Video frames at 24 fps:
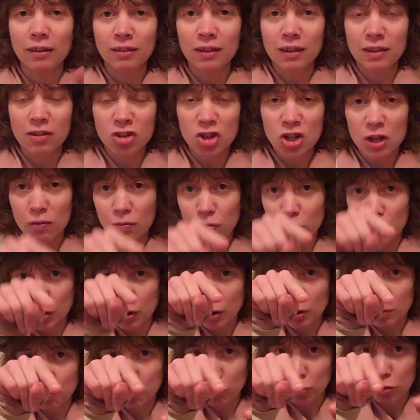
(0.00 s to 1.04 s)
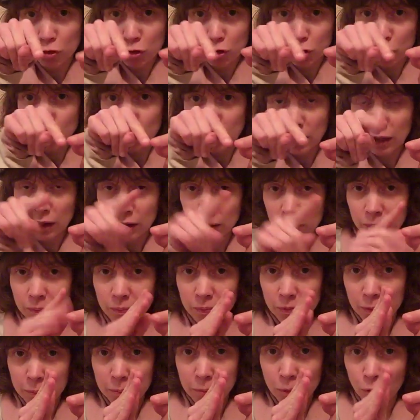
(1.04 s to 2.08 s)
They shave the protruding
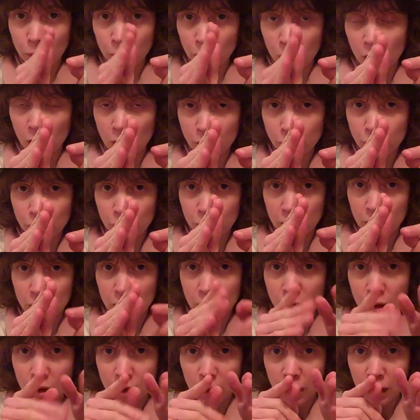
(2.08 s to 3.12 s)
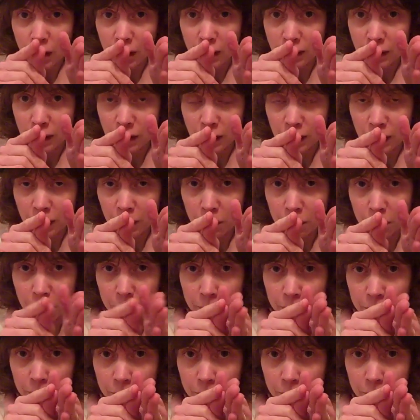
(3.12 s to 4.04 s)
bone off, and then they